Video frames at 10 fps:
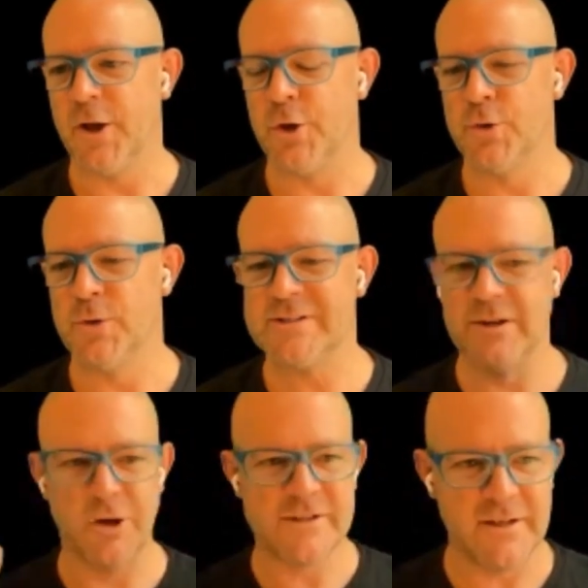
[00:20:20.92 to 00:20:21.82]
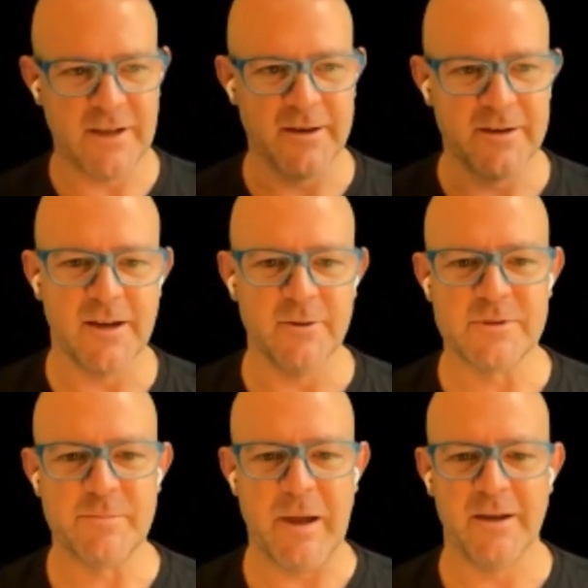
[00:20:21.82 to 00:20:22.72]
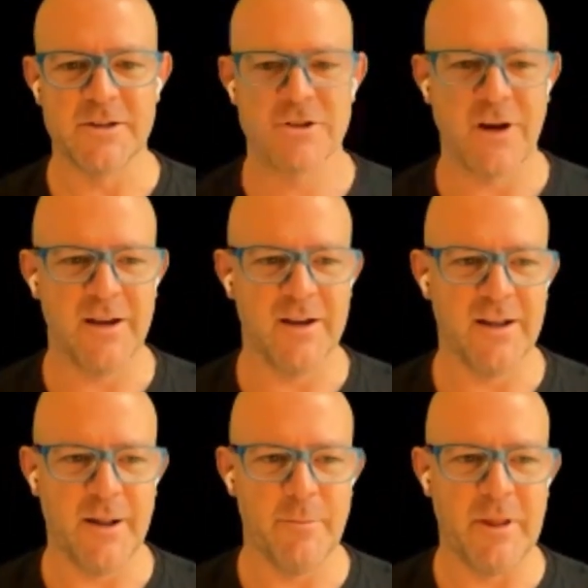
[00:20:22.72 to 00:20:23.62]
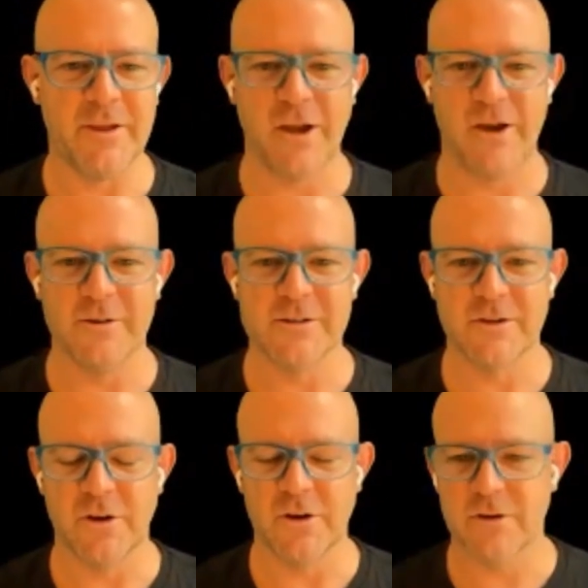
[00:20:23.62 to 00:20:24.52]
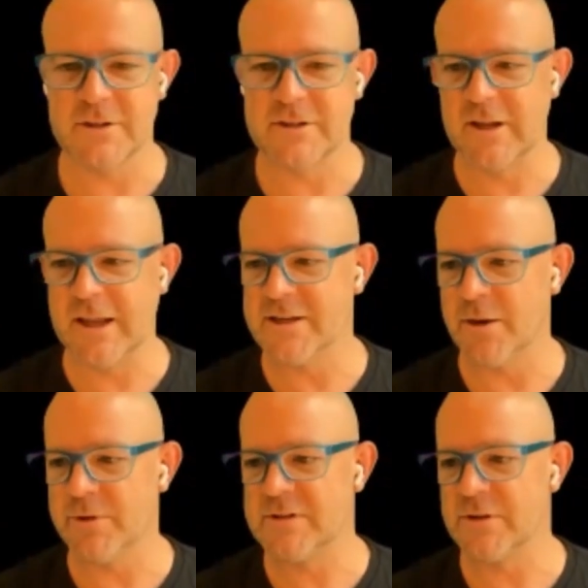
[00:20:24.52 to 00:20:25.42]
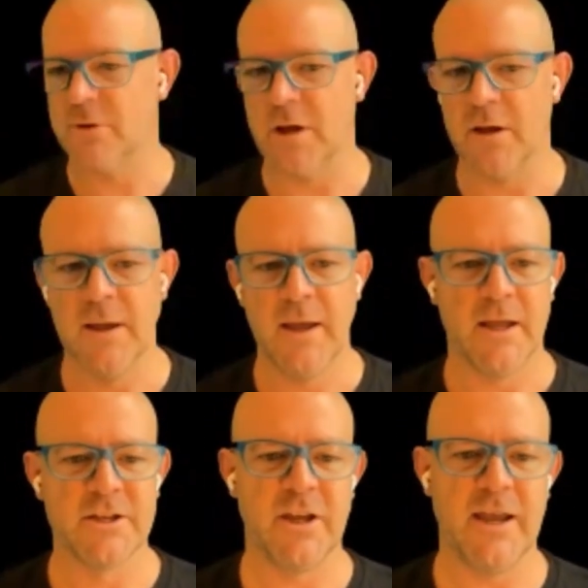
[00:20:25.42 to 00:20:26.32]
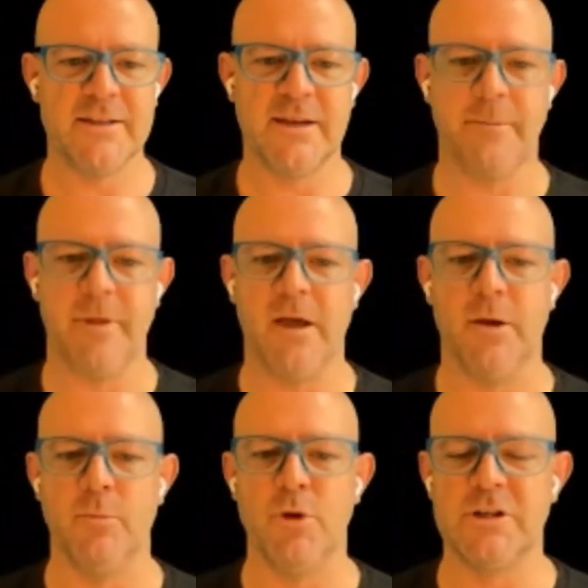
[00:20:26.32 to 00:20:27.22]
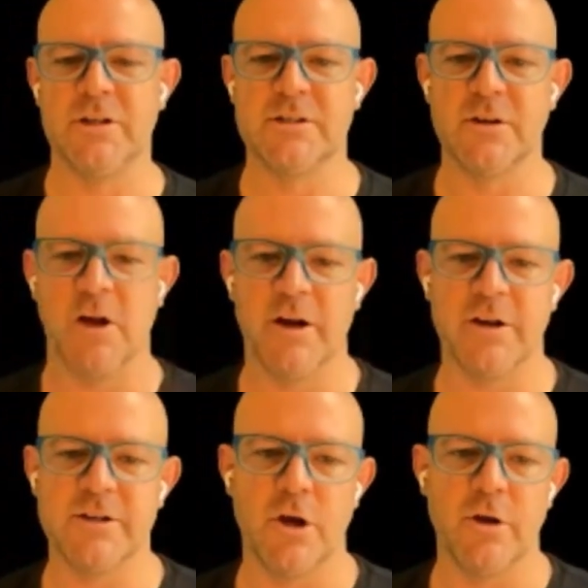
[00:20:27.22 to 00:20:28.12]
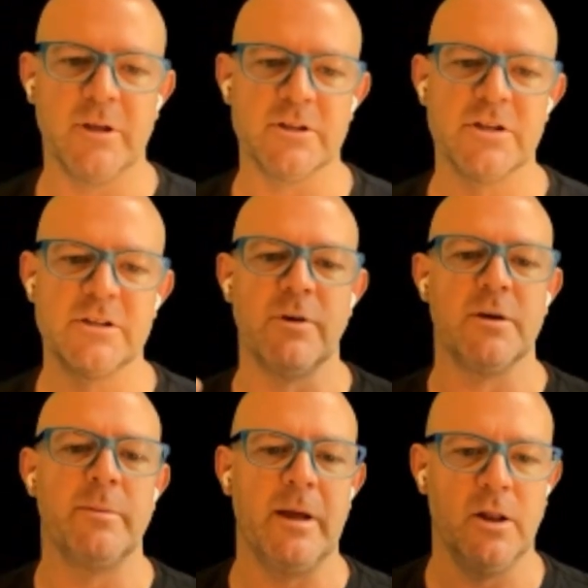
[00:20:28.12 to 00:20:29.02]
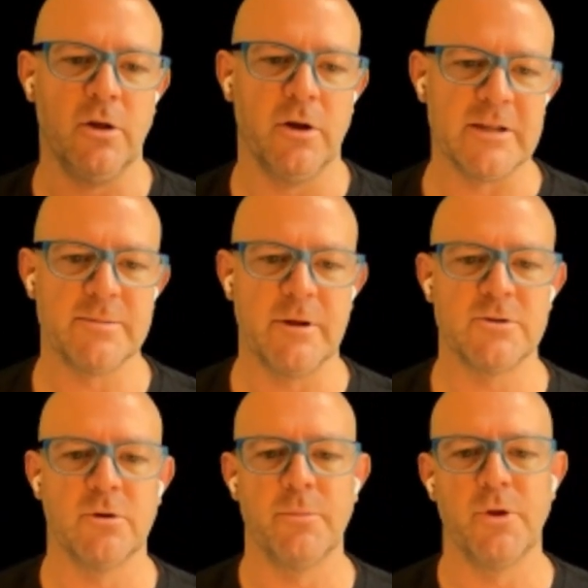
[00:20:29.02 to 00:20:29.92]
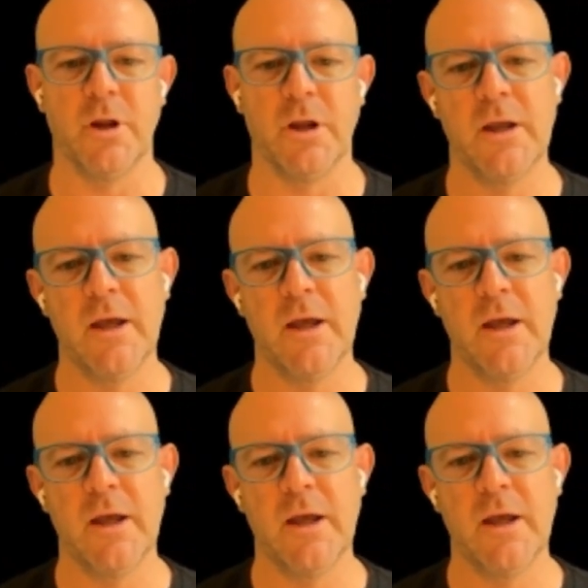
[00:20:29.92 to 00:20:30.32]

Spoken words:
who is an Aussie and was back in Australia a month ago, and got to catch up with Silke. And she heads up emerging design at Adobe, and she's written a lot about spatial computing.